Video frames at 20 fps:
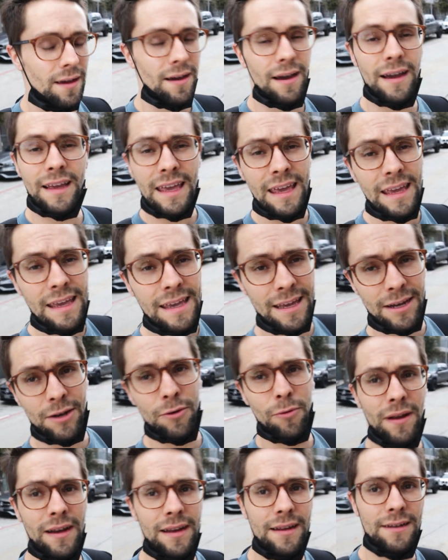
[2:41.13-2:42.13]
a key
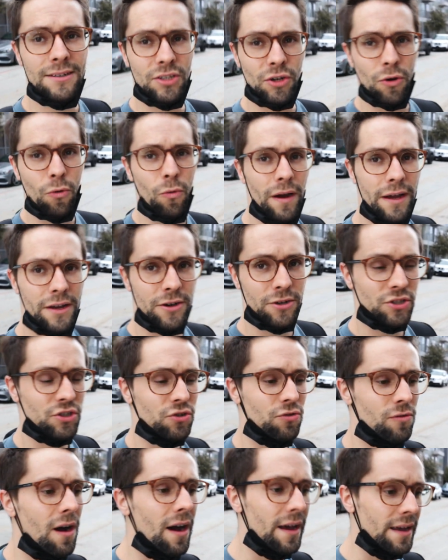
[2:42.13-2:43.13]
ingredient to what you're
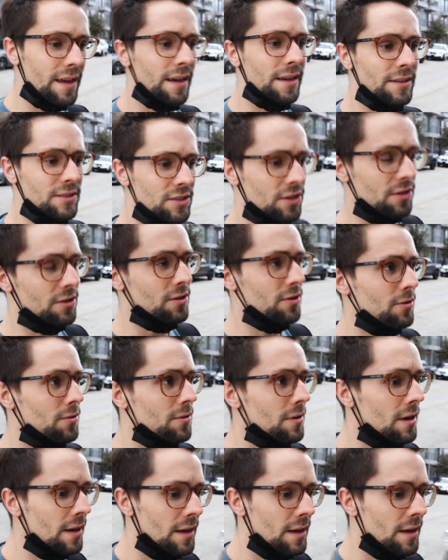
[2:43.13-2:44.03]
trying to do.